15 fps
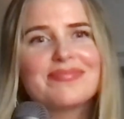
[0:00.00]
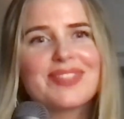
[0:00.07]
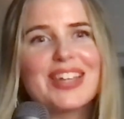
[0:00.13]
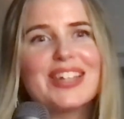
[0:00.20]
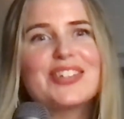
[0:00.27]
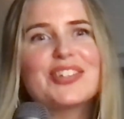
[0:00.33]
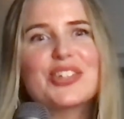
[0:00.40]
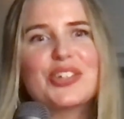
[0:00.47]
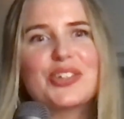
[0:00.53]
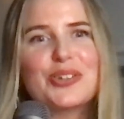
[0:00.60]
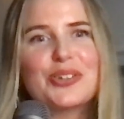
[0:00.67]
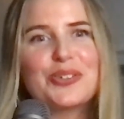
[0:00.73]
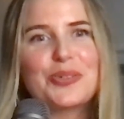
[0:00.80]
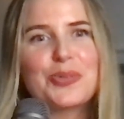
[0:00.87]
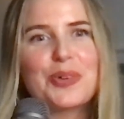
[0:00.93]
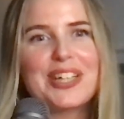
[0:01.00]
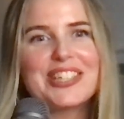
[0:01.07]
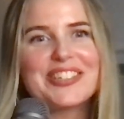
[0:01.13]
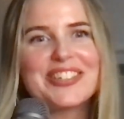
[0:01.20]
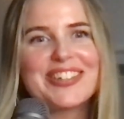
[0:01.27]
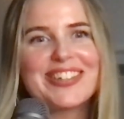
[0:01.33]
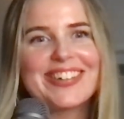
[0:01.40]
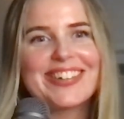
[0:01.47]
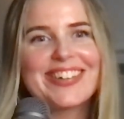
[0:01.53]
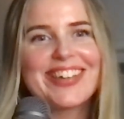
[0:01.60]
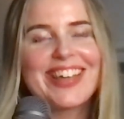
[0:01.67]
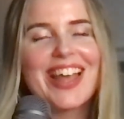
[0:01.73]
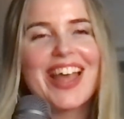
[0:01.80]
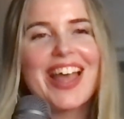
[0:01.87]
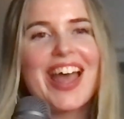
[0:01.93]
It's a good question.
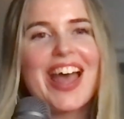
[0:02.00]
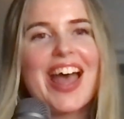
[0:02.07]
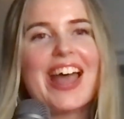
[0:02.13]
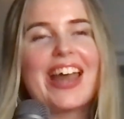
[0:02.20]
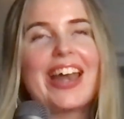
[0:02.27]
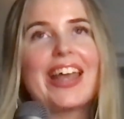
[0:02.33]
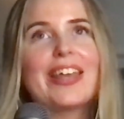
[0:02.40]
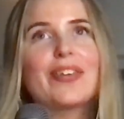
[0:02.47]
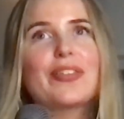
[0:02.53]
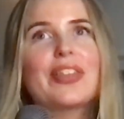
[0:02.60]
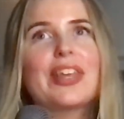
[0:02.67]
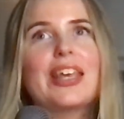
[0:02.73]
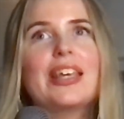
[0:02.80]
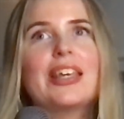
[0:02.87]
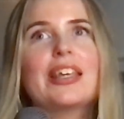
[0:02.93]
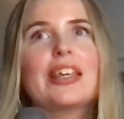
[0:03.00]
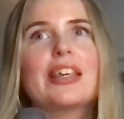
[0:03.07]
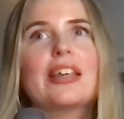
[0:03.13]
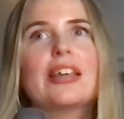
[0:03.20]
And I think